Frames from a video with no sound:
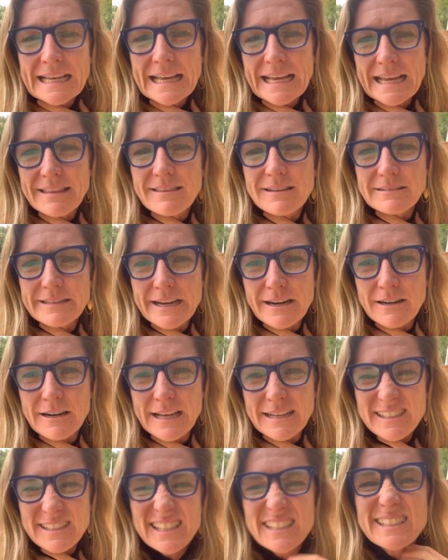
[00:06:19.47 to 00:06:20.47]
in the
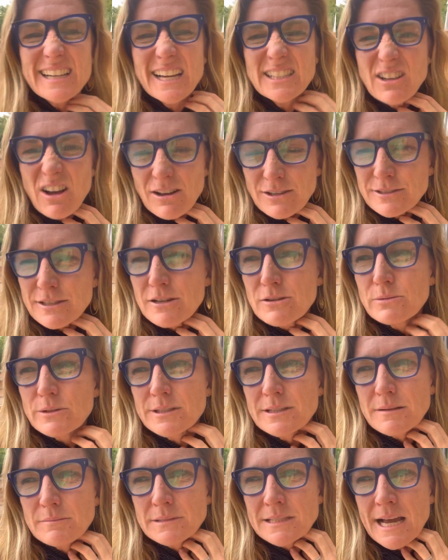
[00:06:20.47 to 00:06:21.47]
larynx. These guys also will
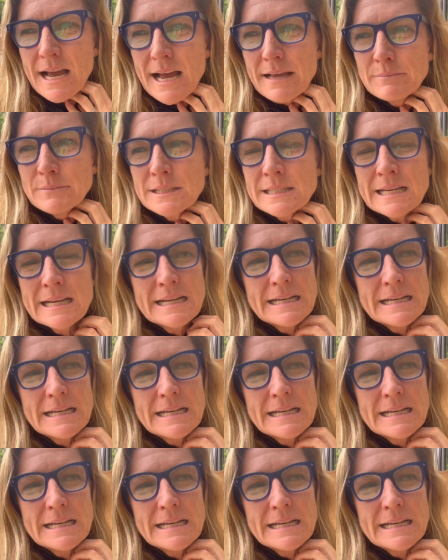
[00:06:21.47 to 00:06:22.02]
sometimes